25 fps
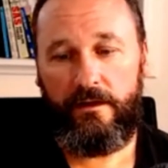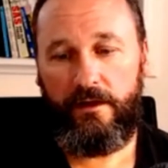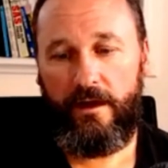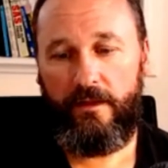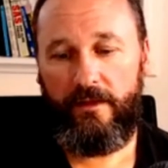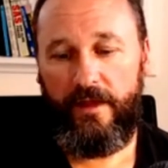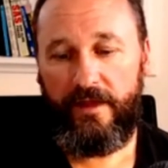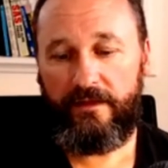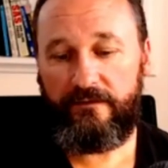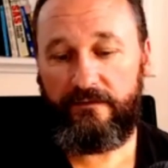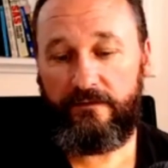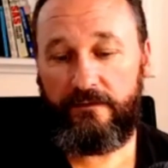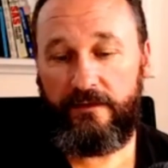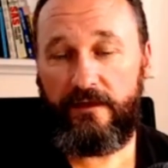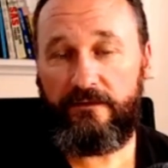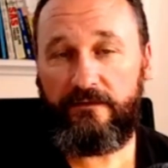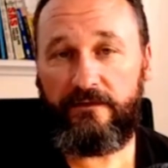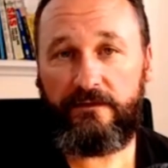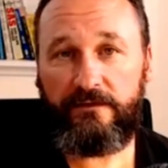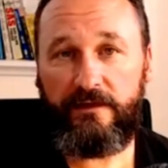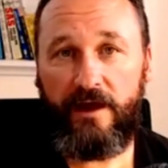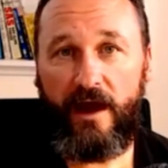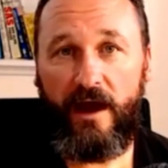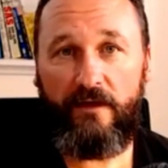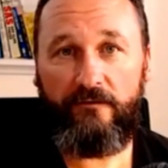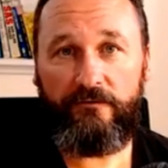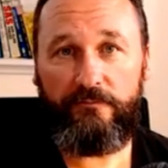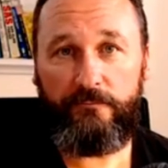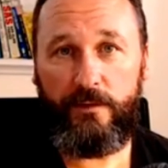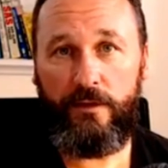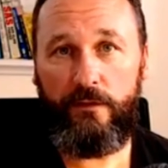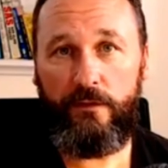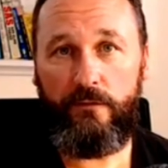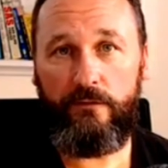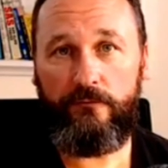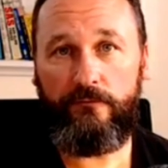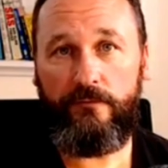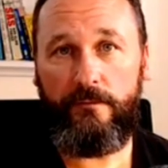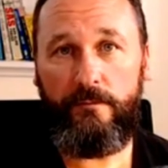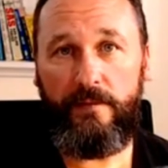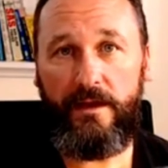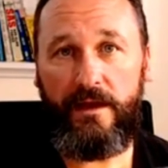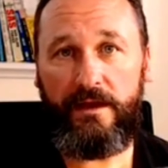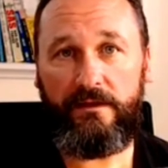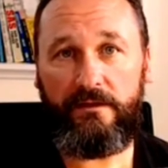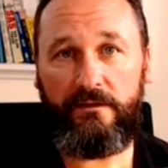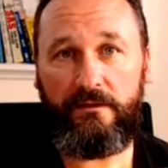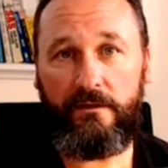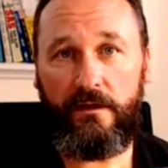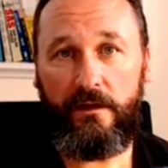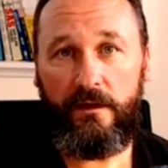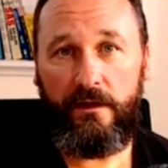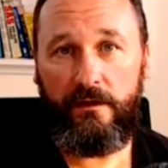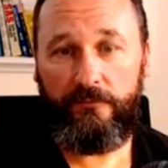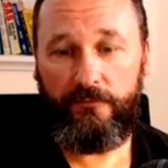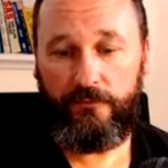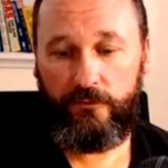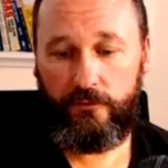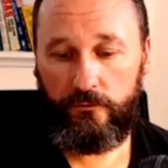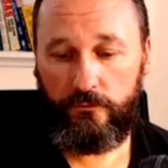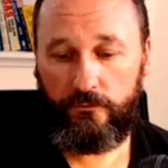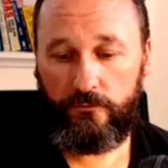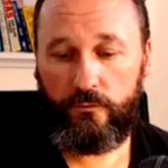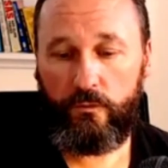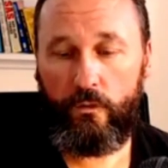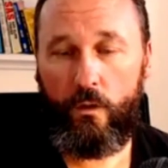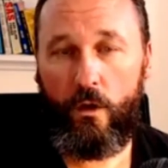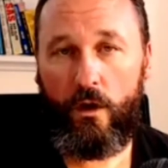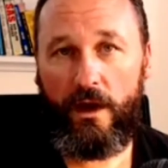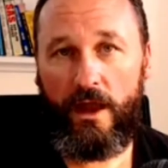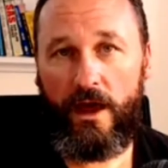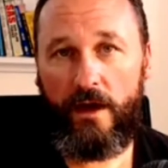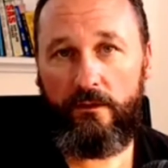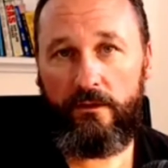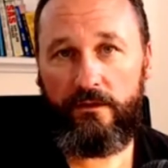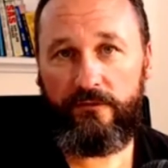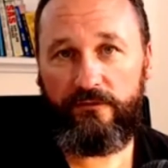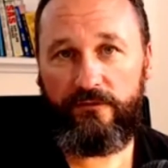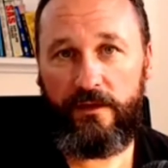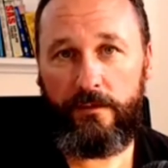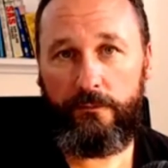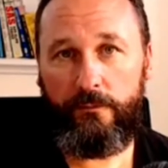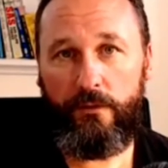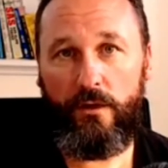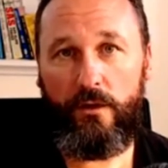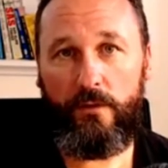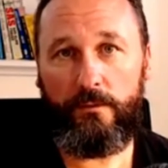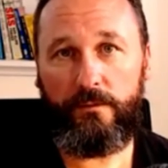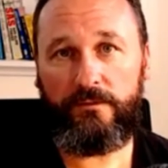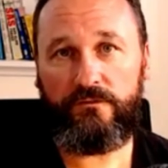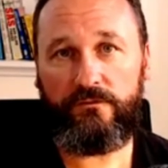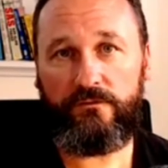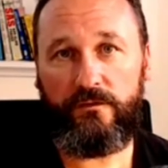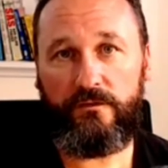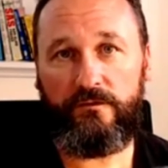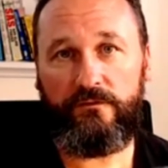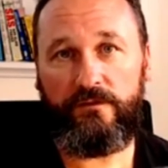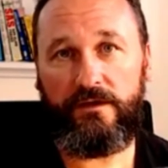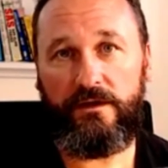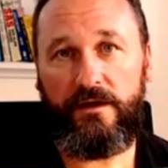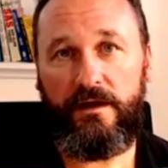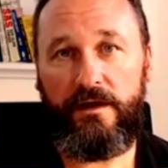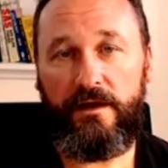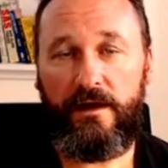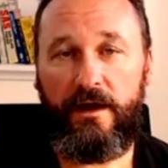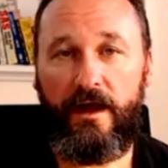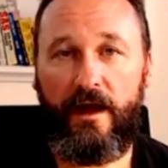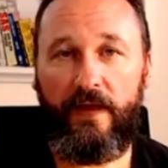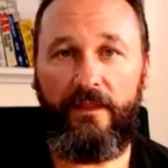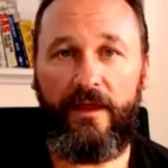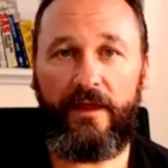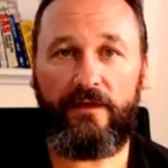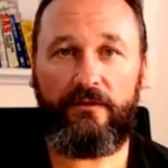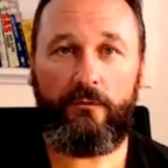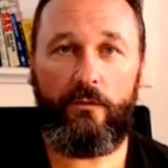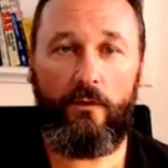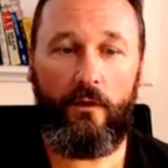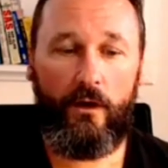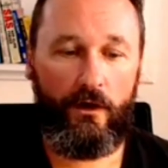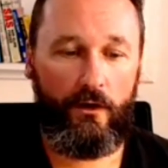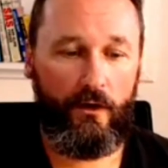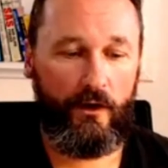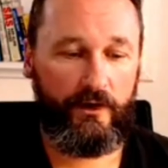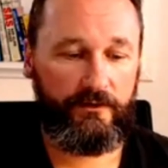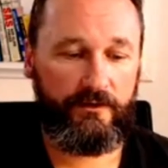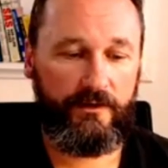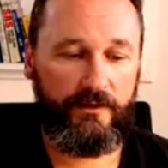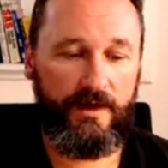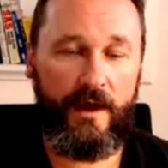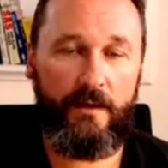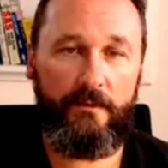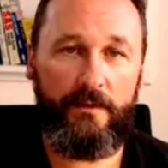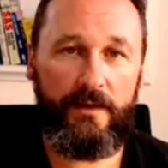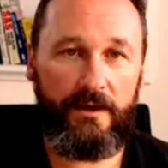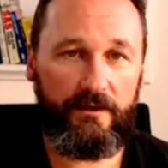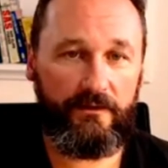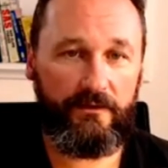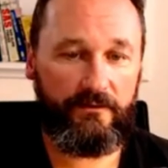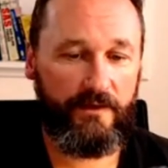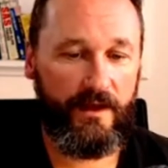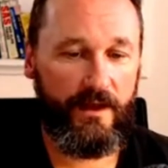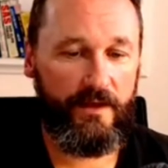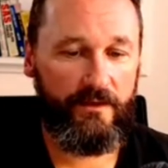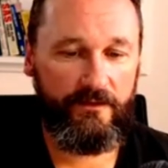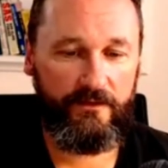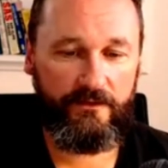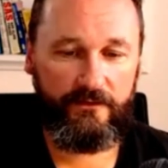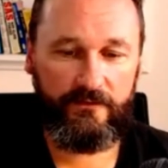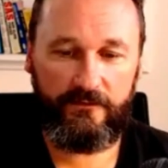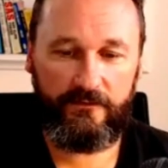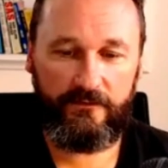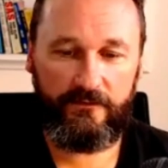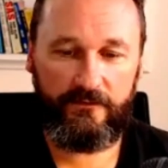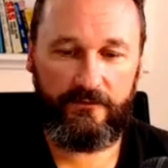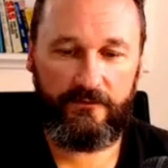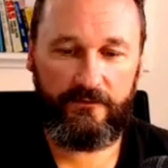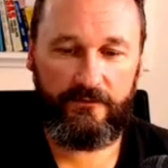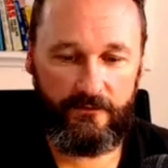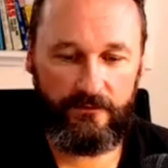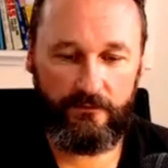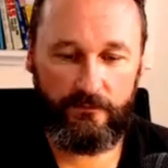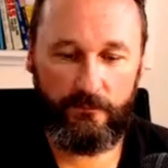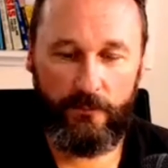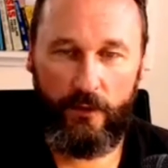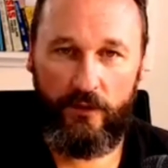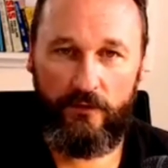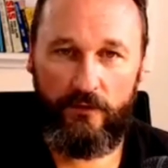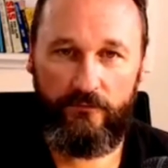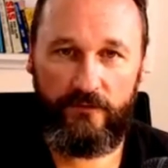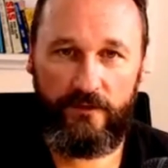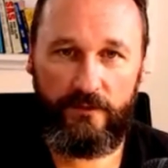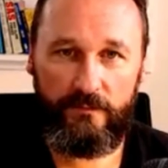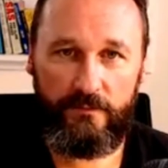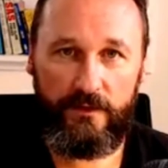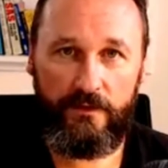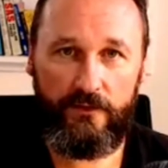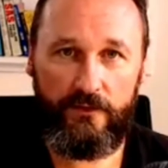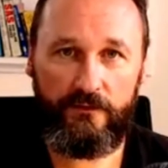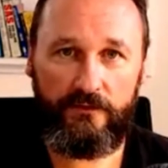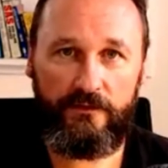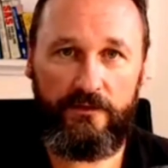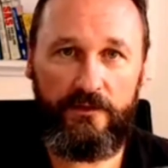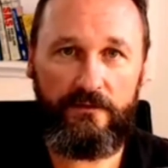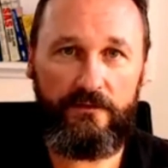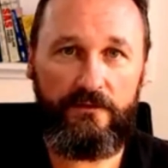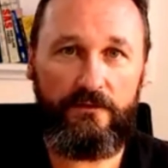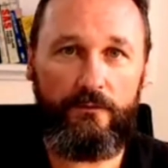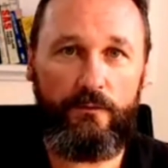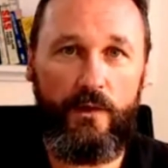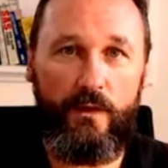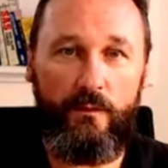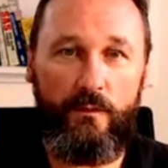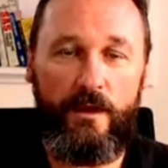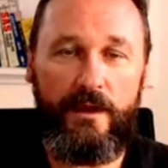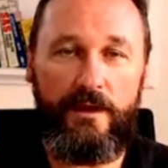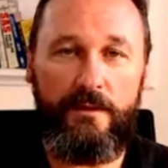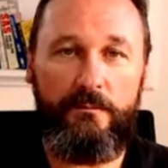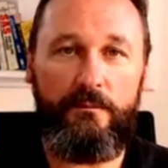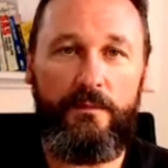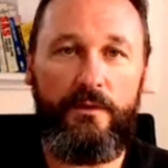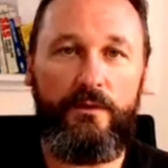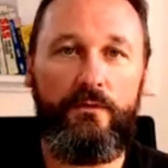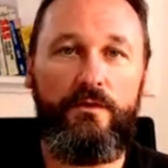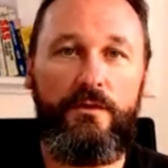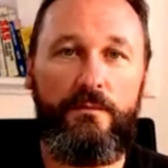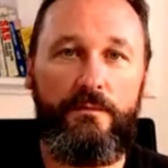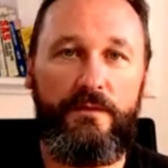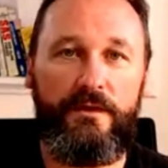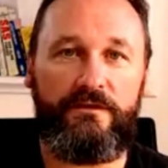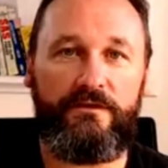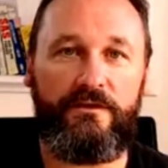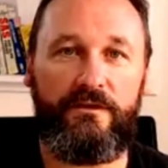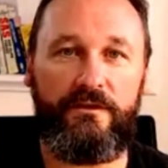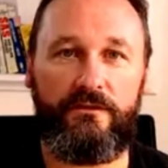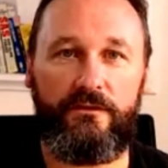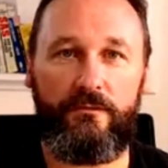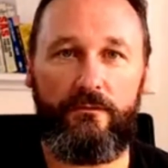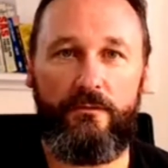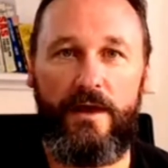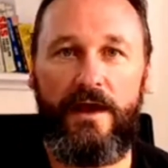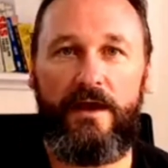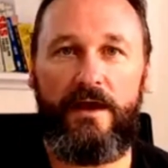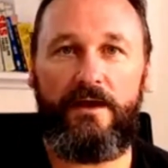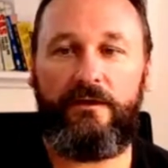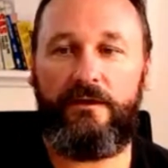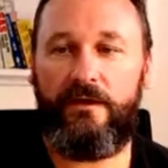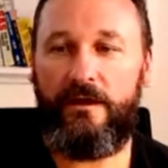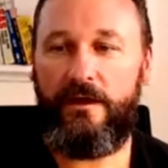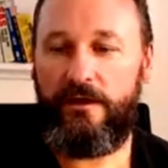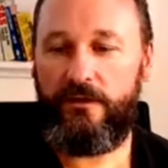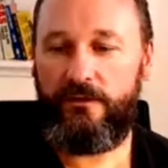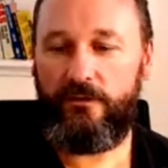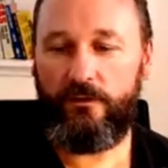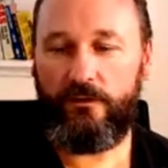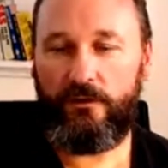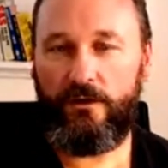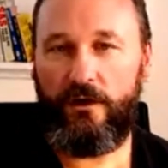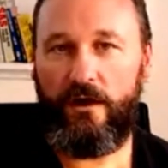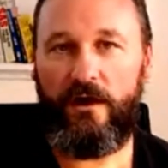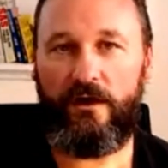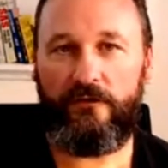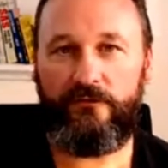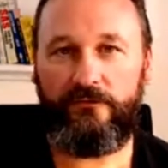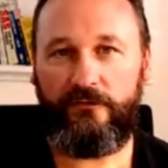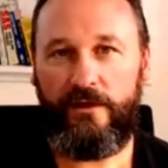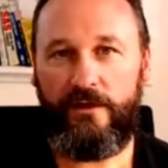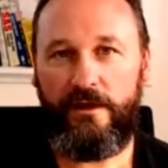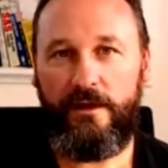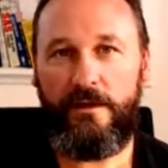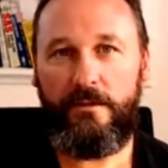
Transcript: And that's a tough pill for men to swallow if they're purpose driven. And that's where I like to come in and say, this is perfect, because this is where we can build a business around your life.